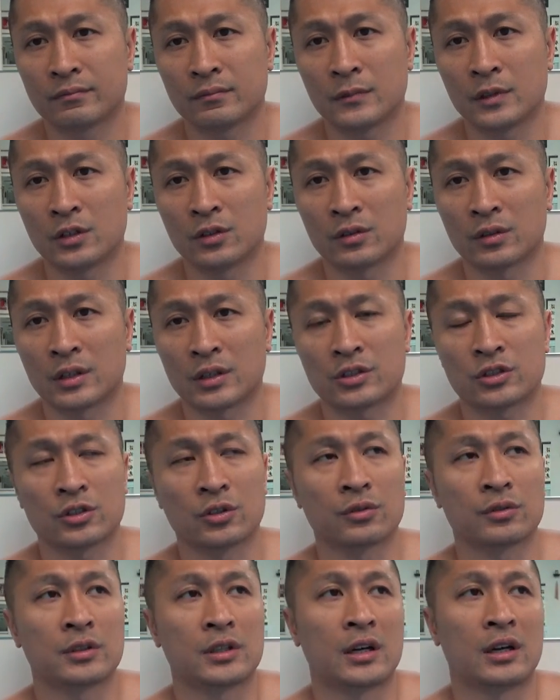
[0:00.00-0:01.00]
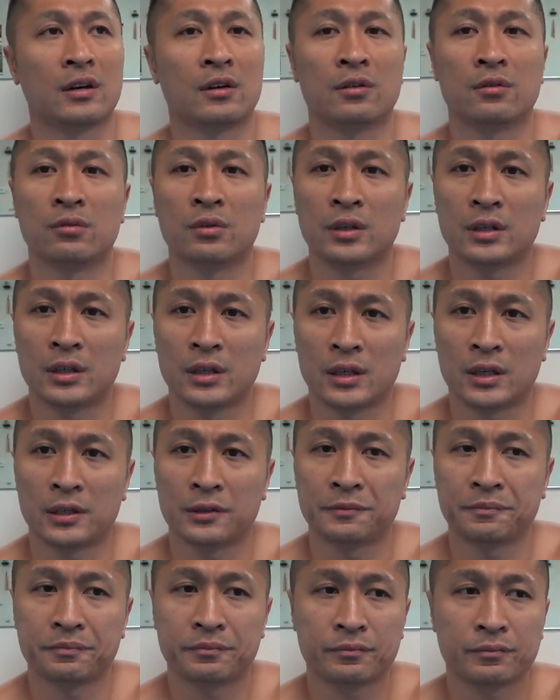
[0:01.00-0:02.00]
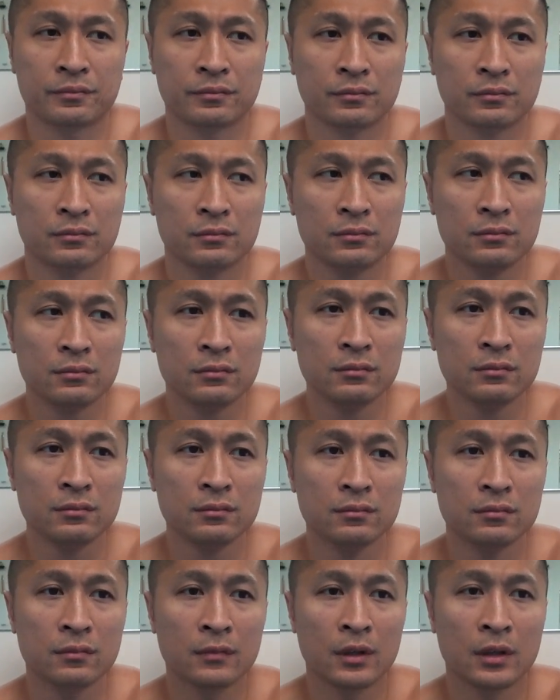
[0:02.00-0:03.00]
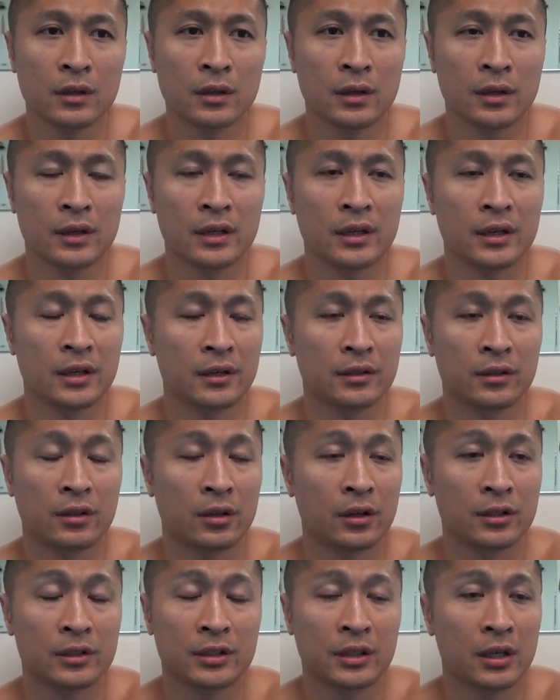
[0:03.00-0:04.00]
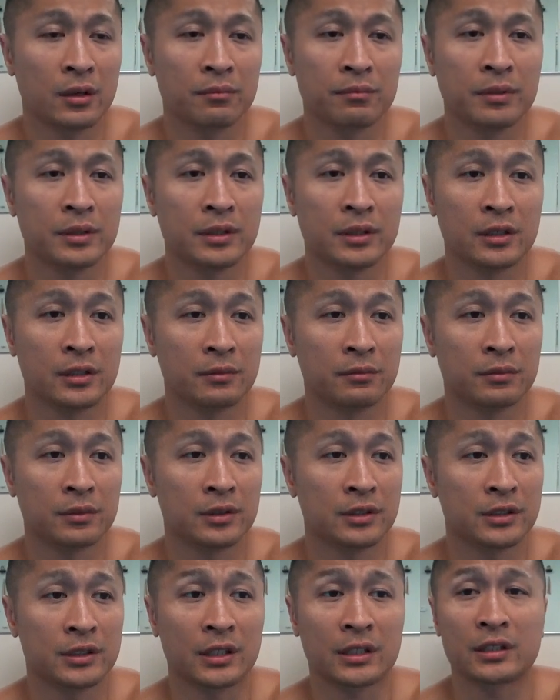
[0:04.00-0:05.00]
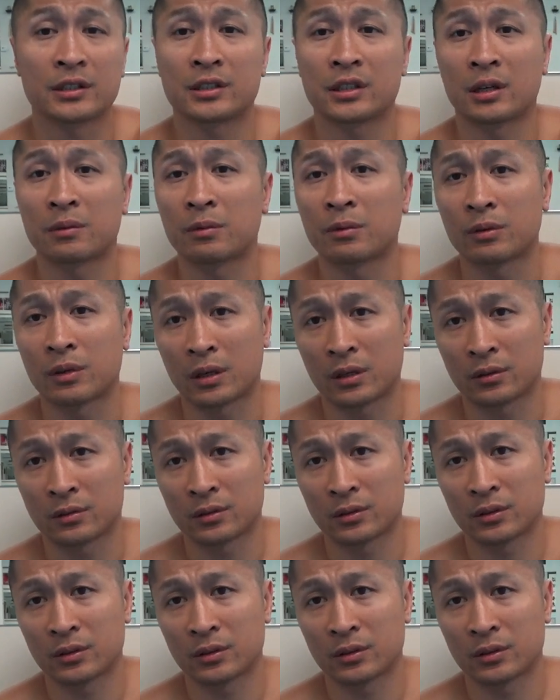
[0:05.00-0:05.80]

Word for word: you know, got choked out or whatnot. And he had a hard time beating him the second time around.